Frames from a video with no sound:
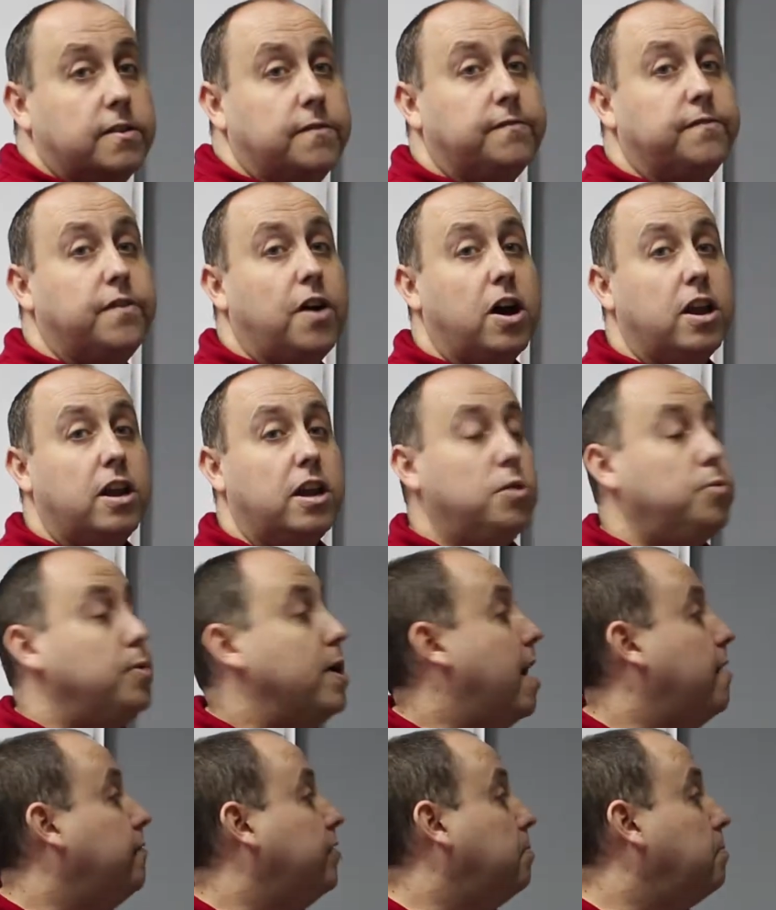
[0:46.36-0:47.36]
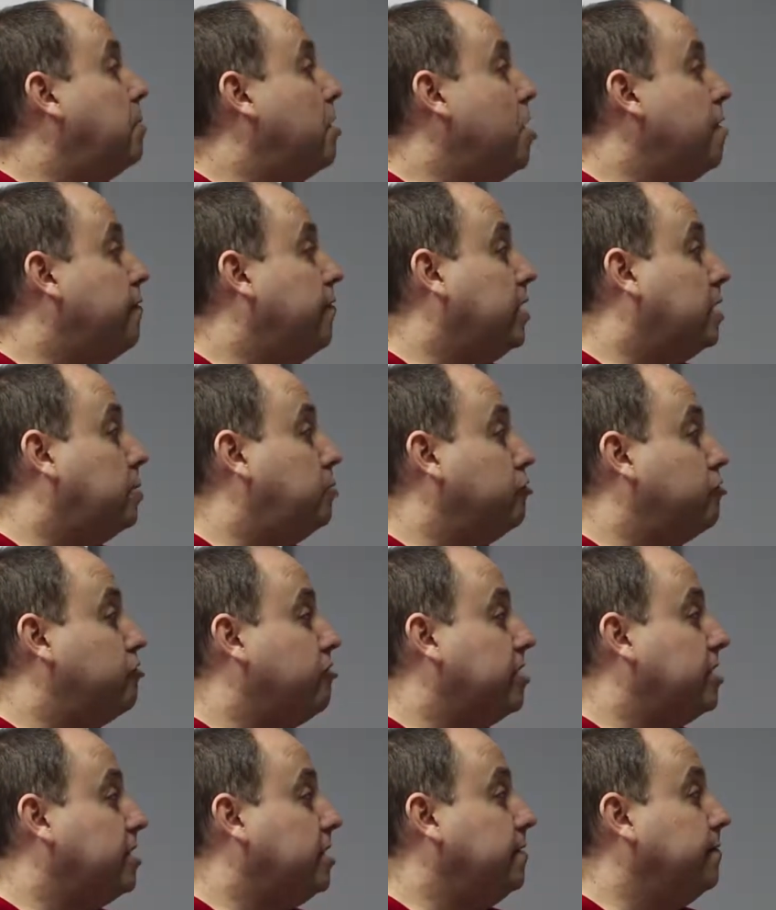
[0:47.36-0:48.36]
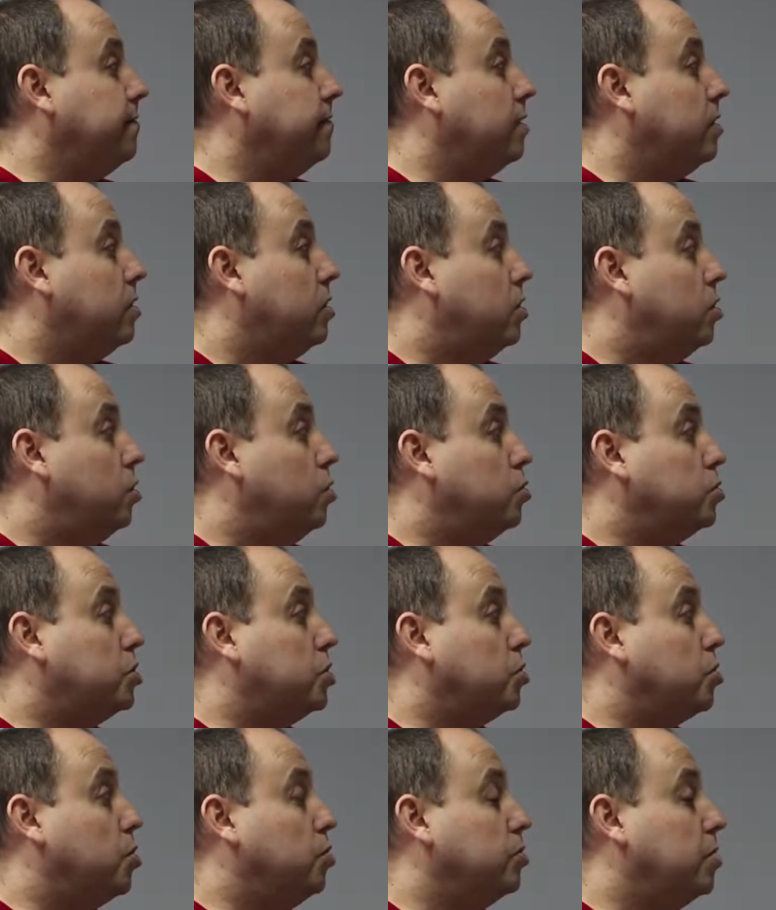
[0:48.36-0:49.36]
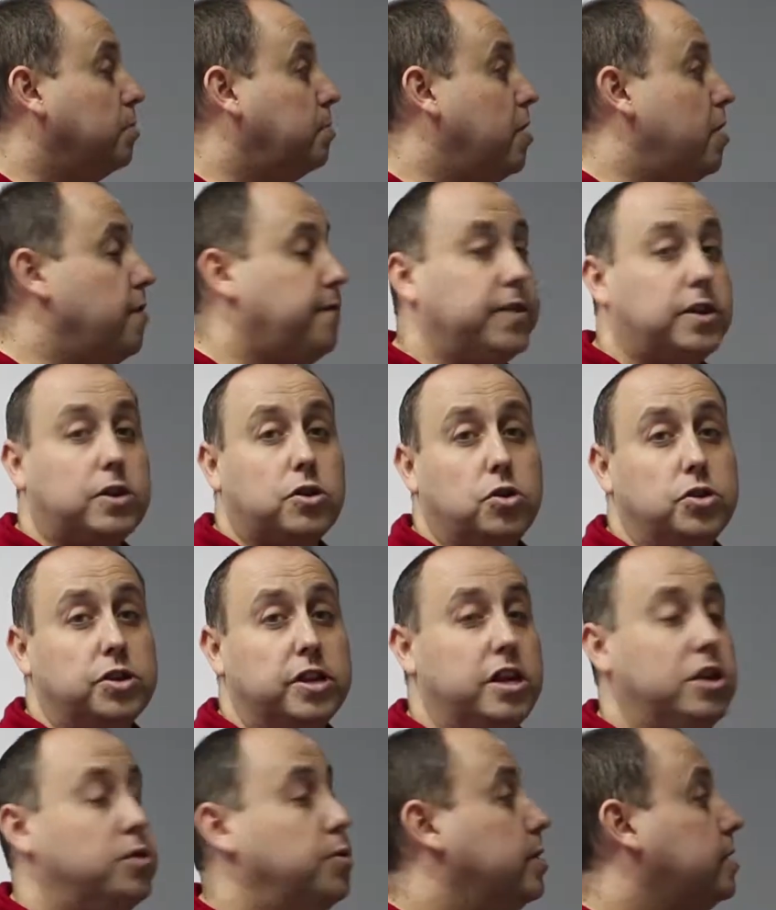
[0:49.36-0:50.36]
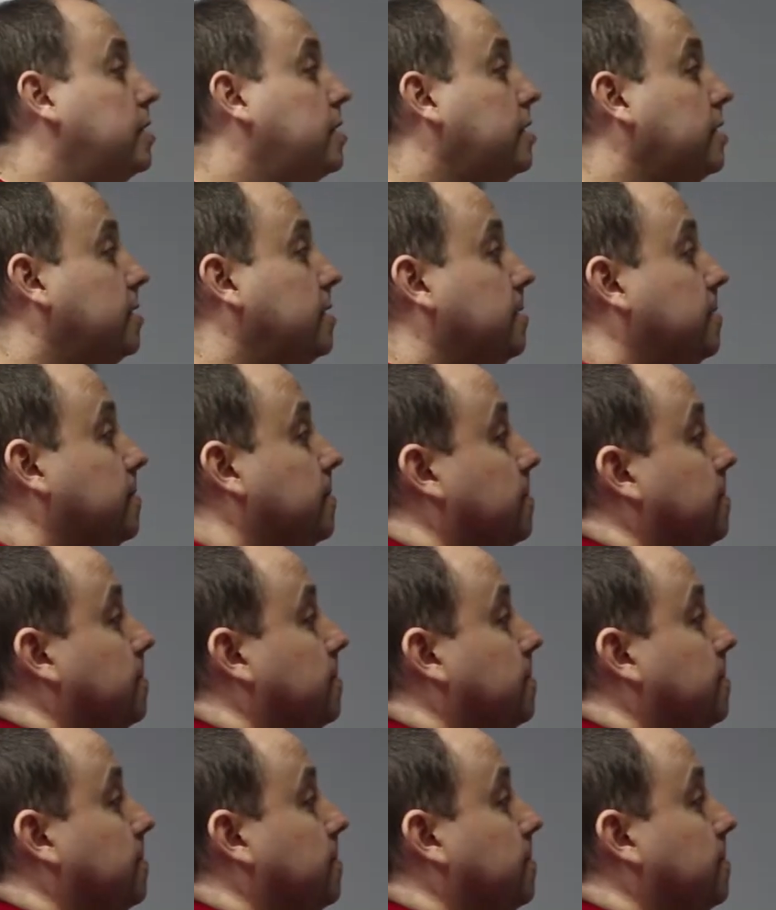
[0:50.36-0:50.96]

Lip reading: And finally we have the perfect progressive, also called the perfect continuous.